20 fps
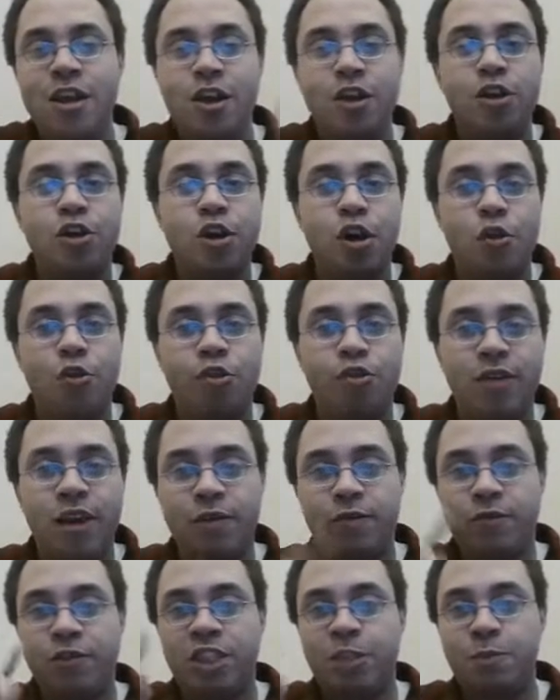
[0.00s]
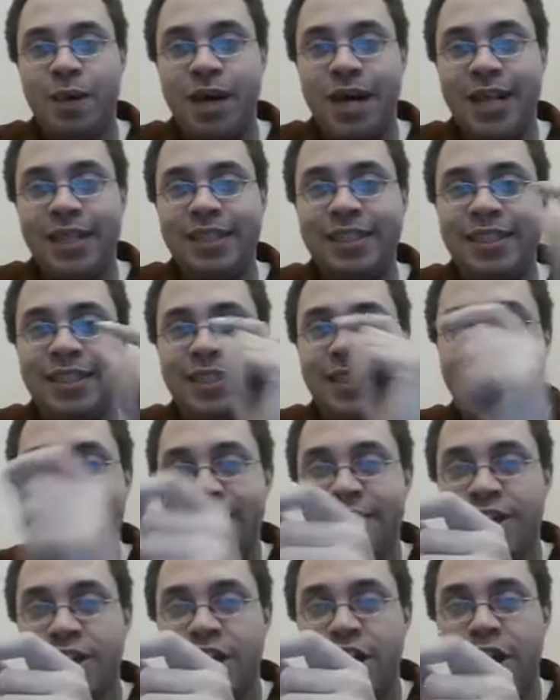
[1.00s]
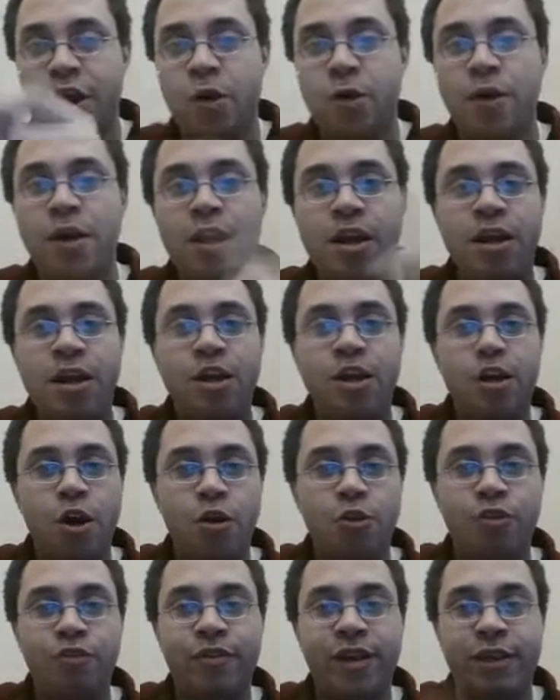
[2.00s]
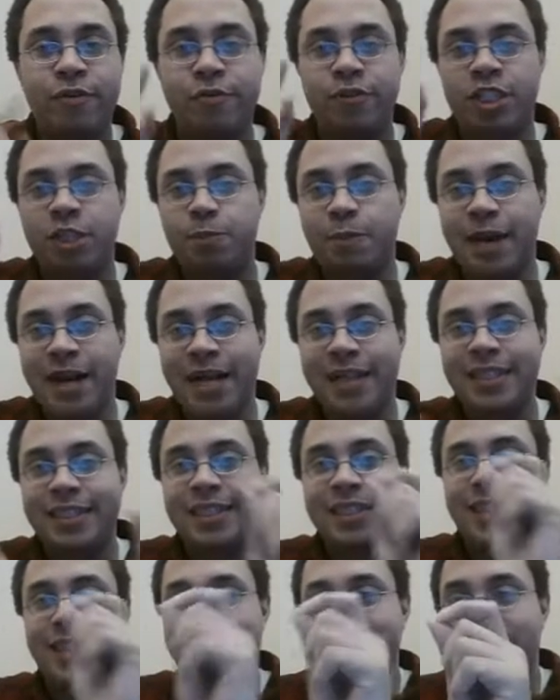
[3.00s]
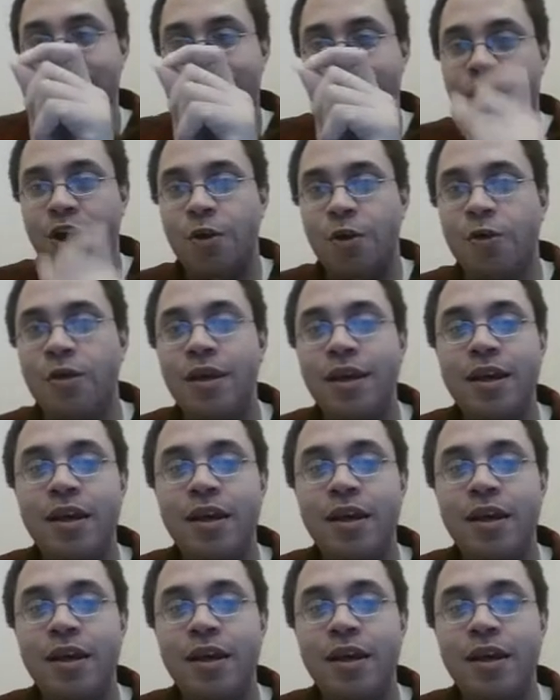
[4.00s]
Ko-threat response, take the ko. Ko-threat response, take the ko.